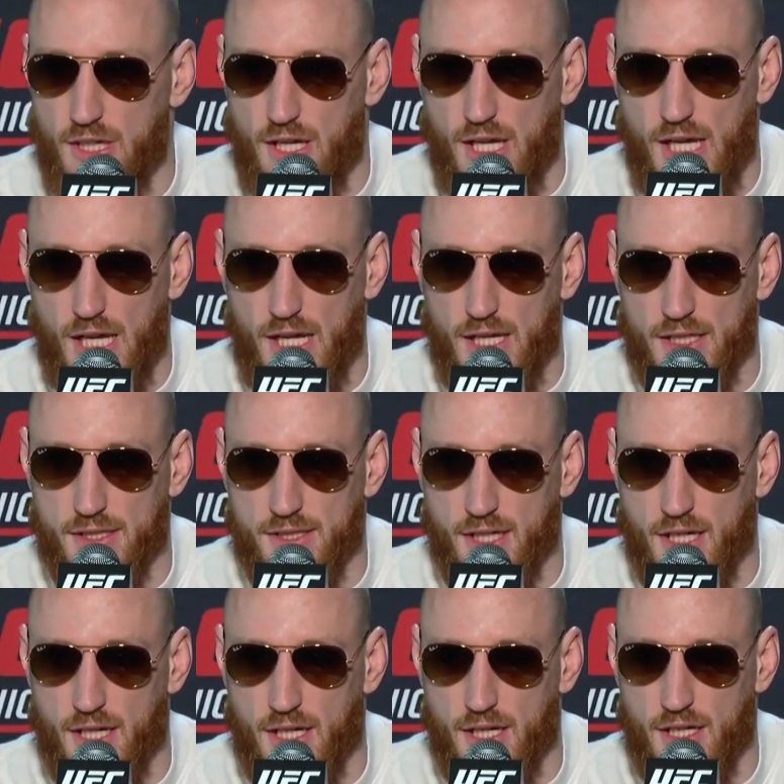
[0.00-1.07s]
And,
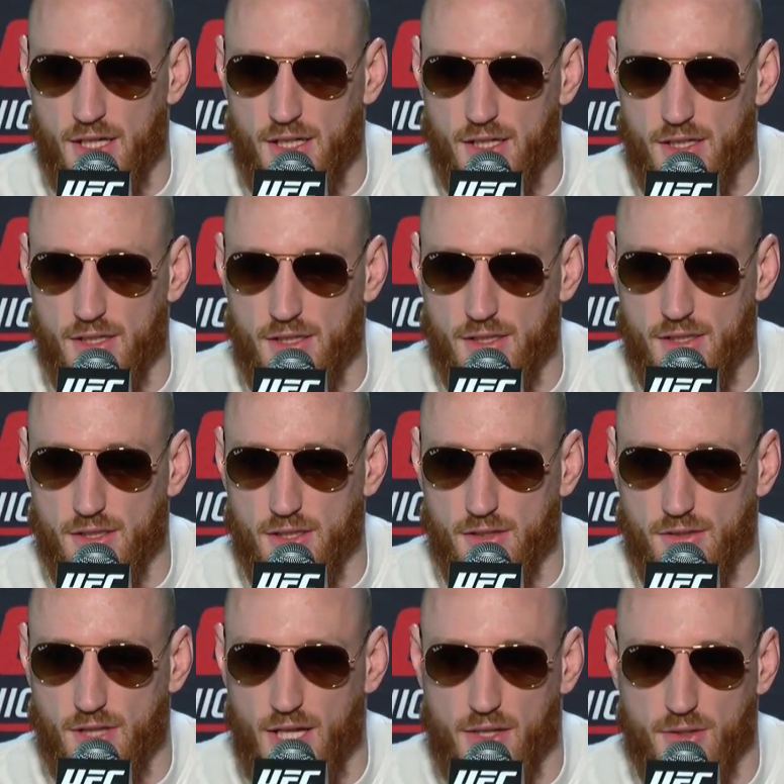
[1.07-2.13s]
you
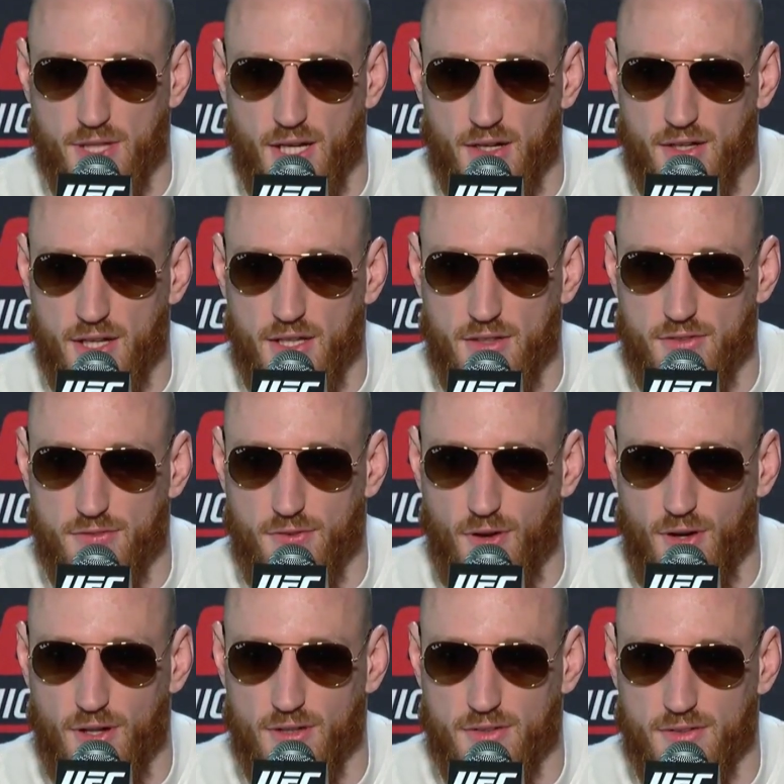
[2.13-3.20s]
know, I don't care that he's
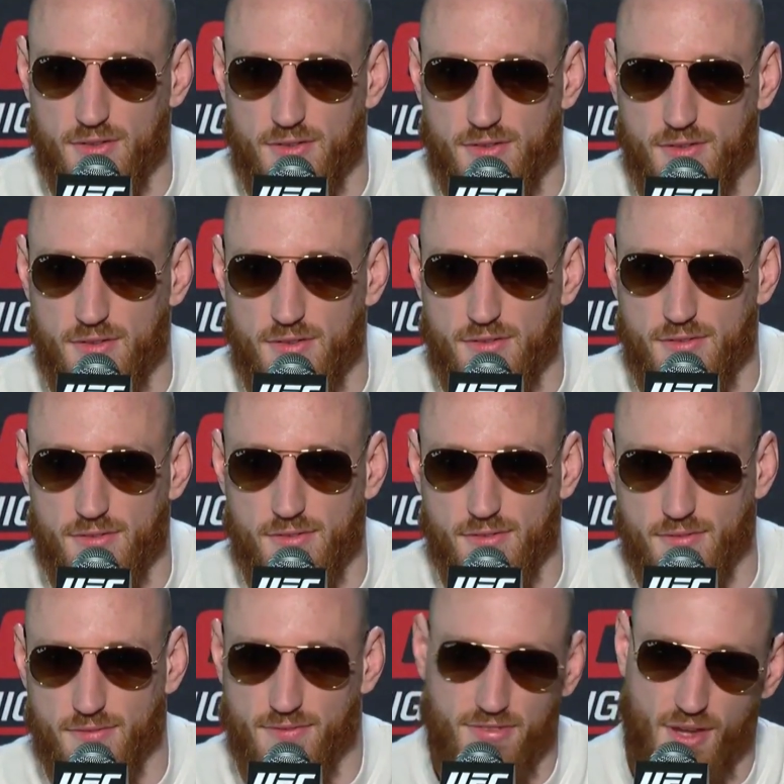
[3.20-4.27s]
fought
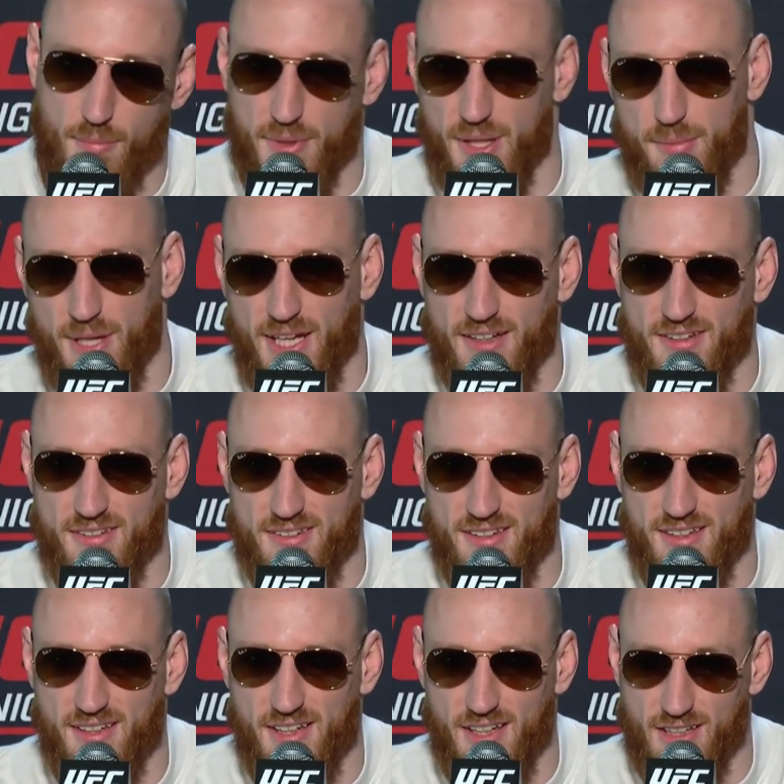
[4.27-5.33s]
some of the best.
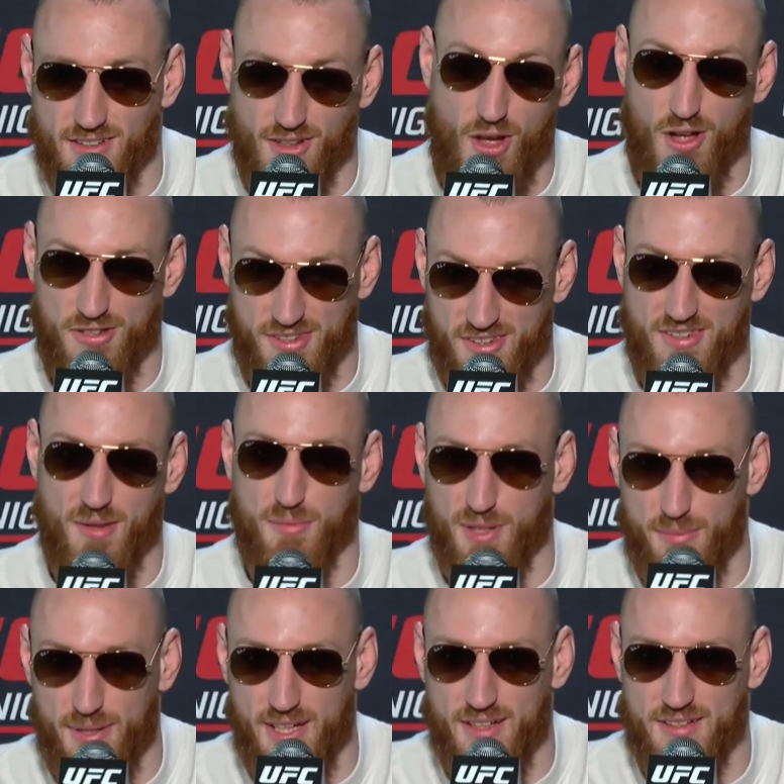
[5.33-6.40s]
He's lost to some of the
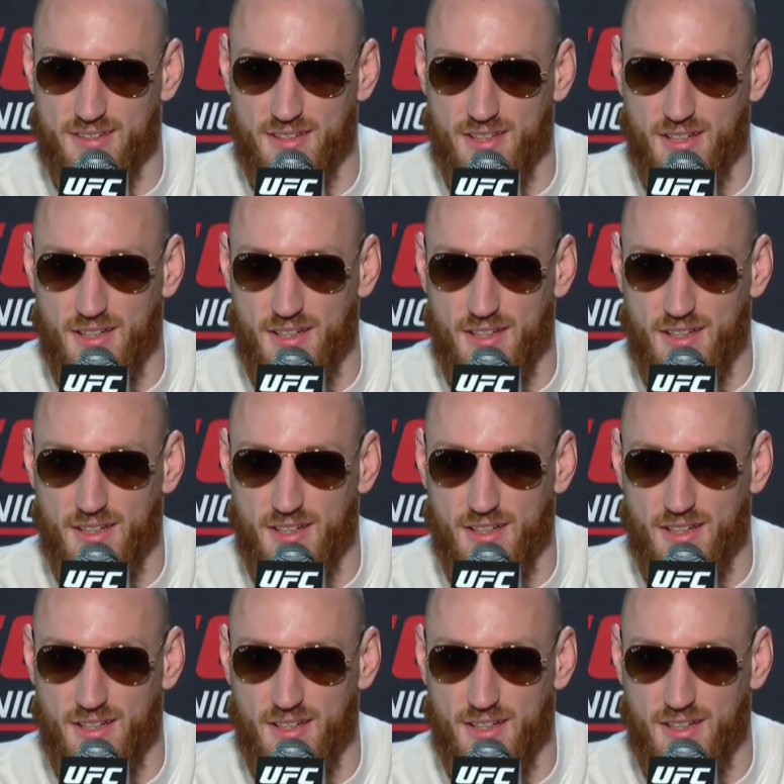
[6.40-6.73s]
best.